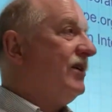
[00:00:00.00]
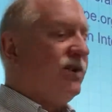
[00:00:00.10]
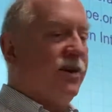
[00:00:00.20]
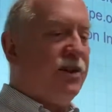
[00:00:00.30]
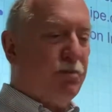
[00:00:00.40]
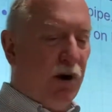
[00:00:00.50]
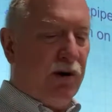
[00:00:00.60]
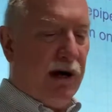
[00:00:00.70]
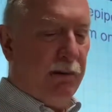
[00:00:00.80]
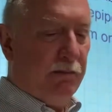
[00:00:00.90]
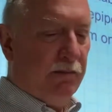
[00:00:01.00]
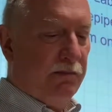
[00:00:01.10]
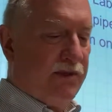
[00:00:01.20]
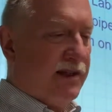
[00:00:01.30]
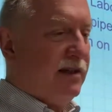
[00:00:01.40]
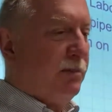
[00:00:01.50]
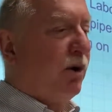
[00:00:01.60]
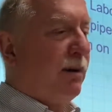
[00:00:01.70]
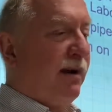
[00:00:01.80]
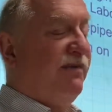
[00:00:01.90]
So this program, the
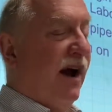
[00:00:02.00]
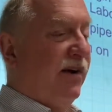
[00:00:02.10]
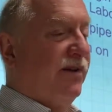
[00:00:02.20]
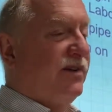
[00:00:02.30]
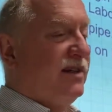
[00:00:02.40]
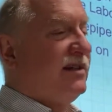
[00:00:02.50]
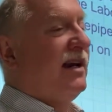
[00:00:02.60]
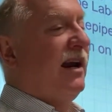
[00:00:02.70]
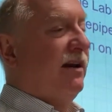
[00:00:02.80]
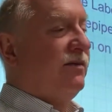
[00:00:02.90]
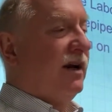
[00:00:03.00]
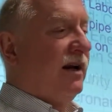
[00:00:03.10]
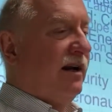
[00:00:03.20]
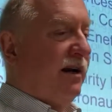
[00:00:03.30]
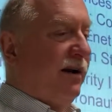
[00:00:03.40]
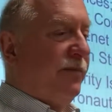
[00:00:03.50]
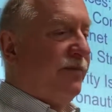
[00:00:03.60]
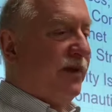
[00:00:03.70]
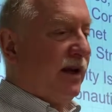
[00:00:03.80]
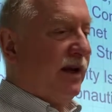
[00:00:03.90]
program I founded, saved
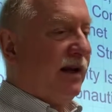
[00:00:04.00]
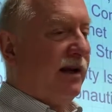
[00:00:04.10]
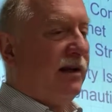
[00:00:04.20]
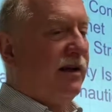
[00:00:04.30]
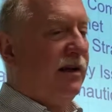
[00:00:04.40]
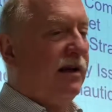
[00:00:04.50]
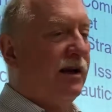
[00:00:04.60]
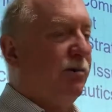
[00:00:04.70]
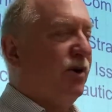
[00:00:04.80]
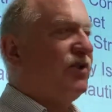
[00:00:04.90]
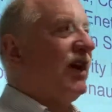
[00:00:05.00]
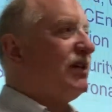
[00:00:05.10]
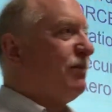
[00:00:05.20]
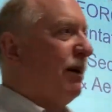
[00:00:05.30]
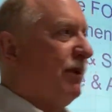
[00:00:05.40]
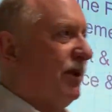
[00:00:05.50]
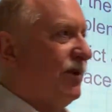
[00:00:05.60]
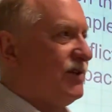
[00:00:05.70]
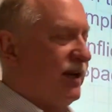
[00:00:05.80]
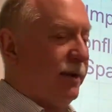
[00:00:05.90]
the computer science department at
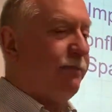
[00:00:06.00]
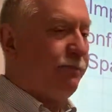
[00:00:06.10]
USC.